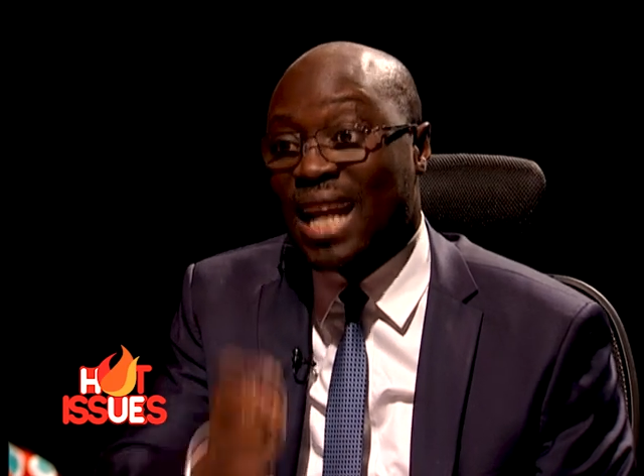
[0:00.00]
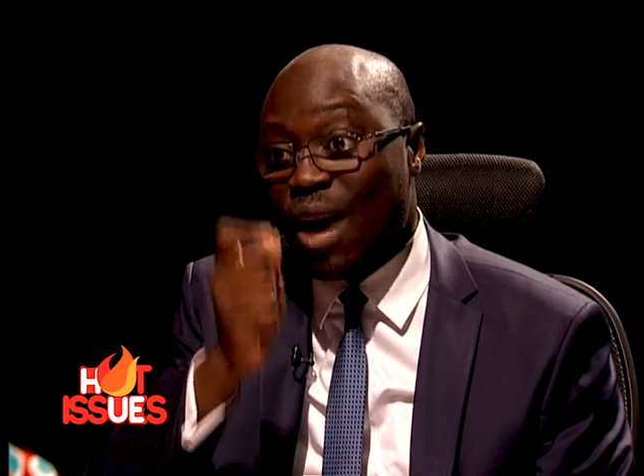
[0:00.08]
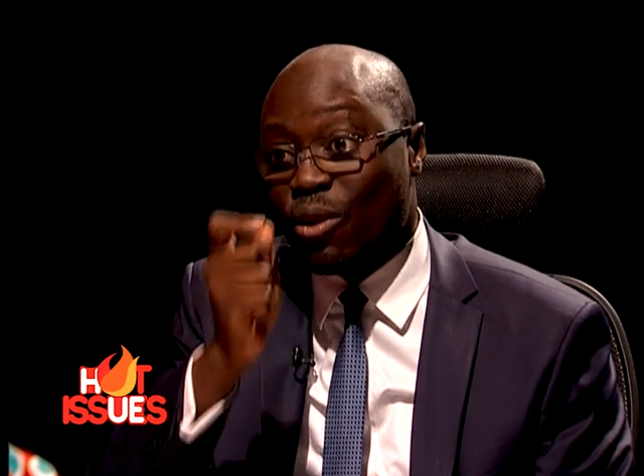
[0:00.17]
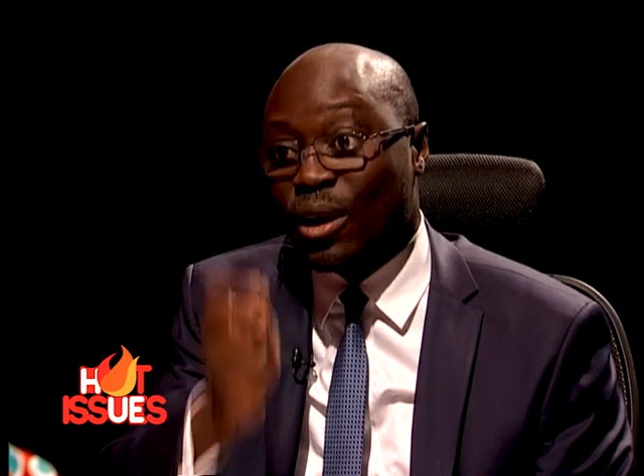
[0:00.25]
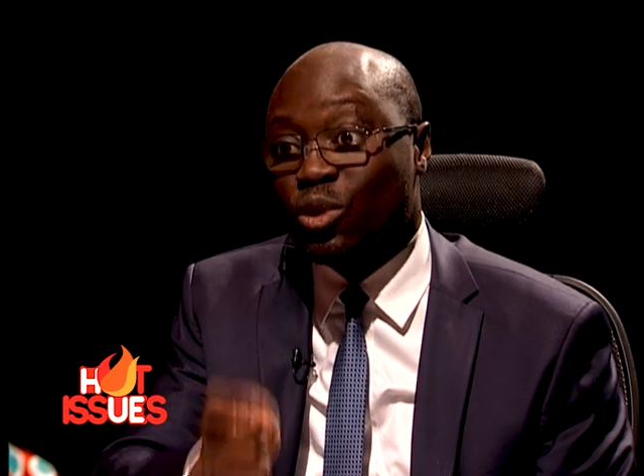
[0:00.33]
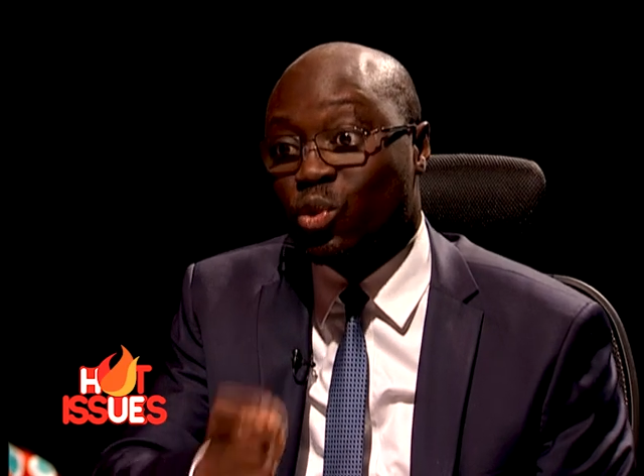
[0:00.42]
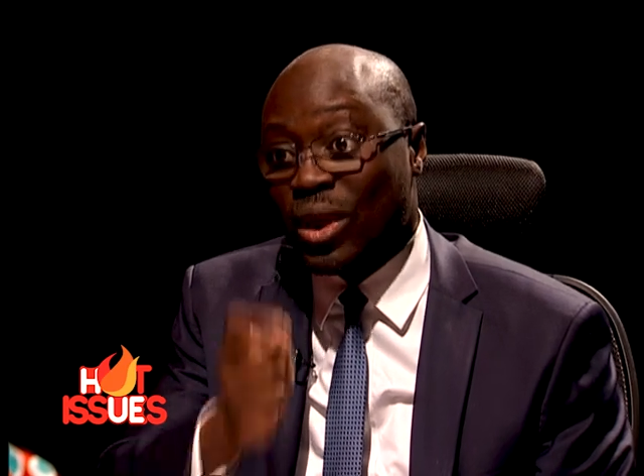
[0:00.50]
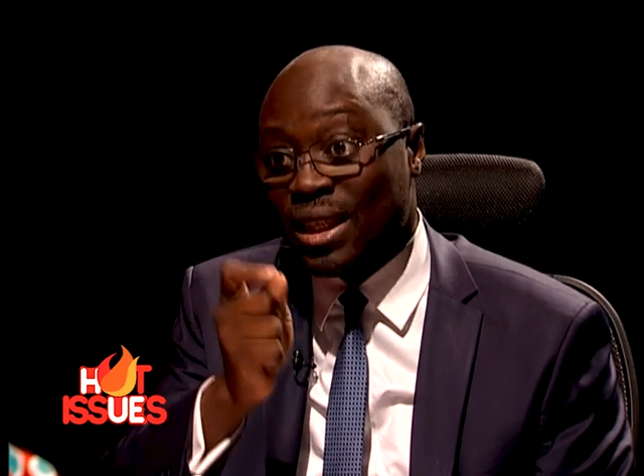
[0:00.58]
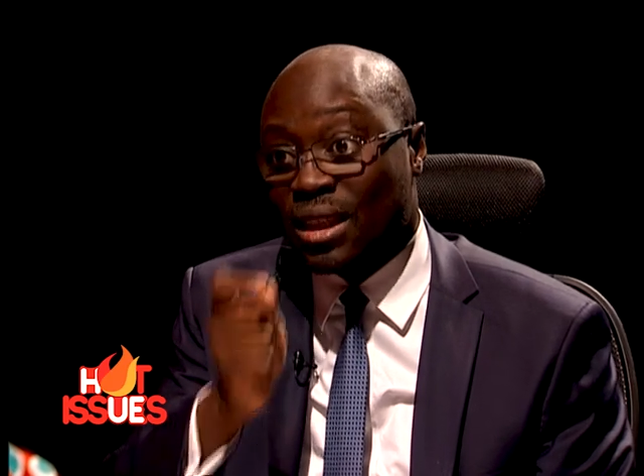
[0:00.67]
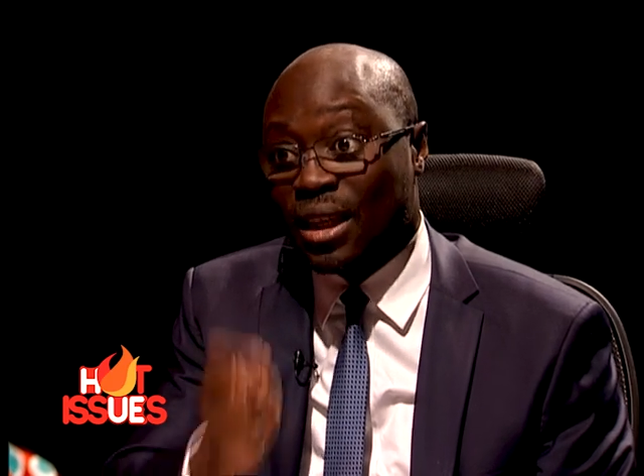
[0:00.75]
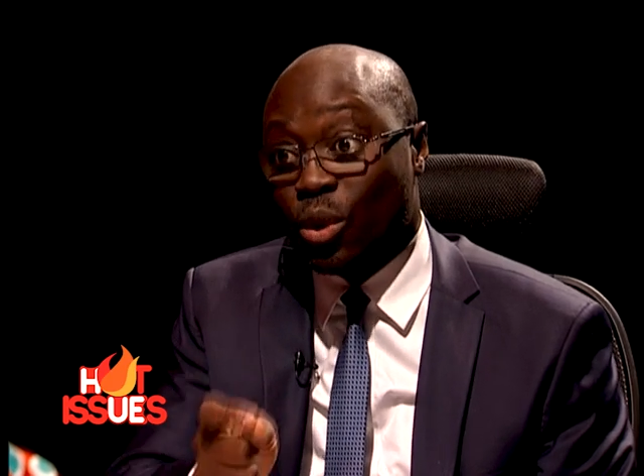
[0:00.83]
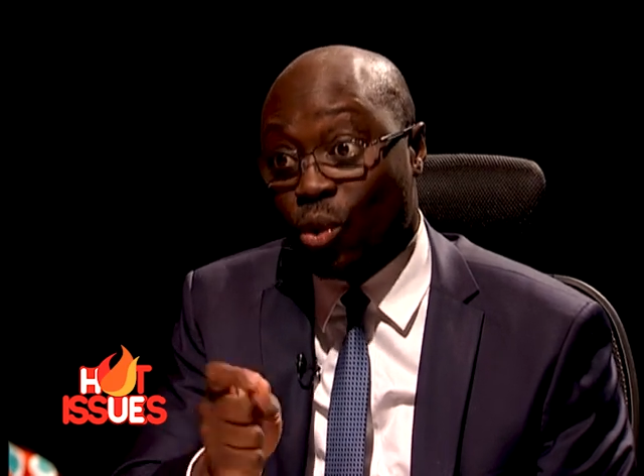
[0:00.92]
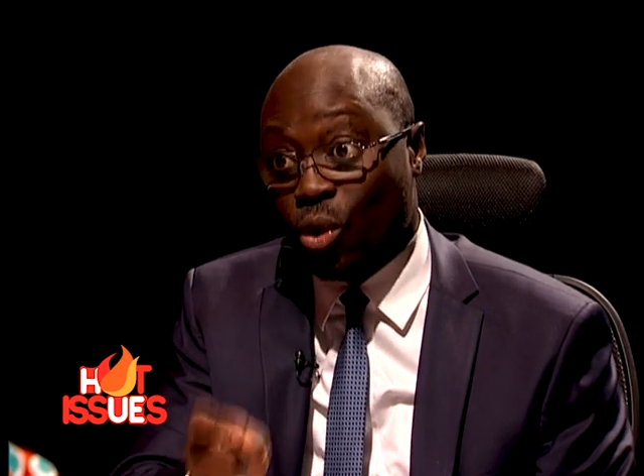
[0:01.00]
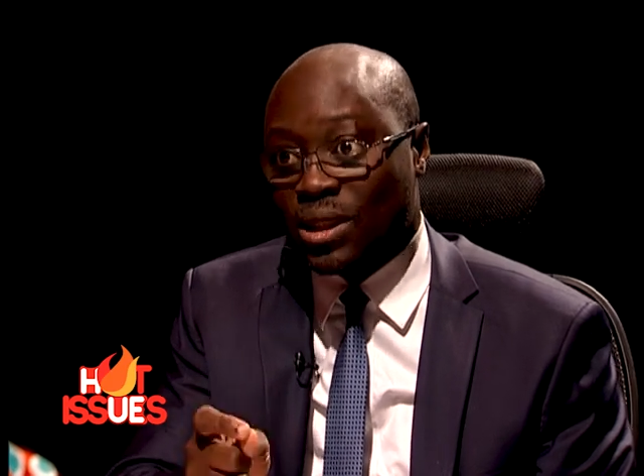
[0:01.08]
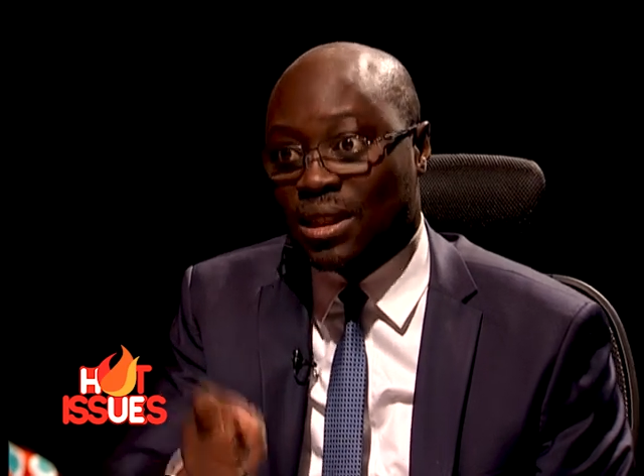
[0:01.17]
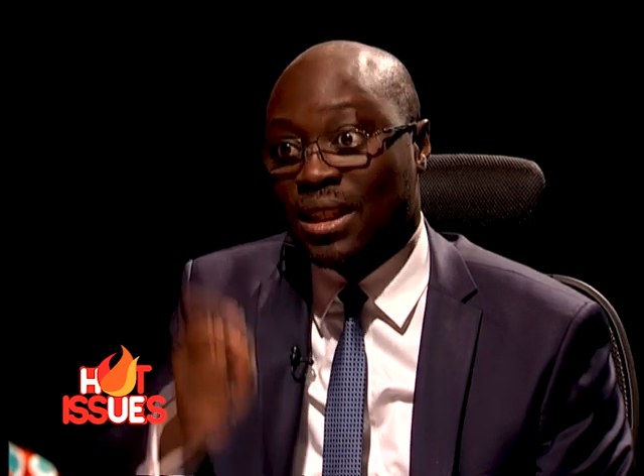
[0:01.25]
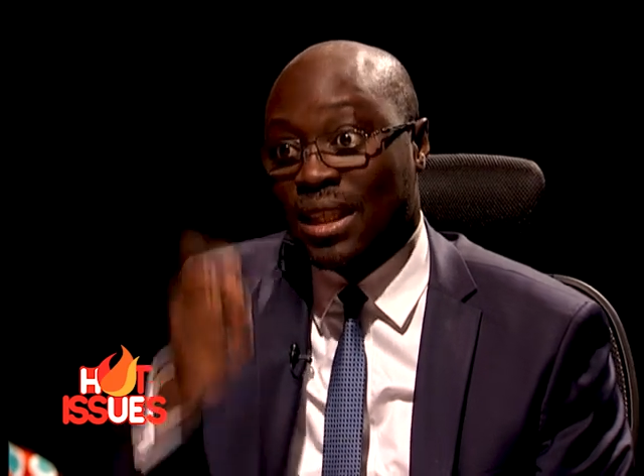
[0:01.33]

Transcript: 123 roads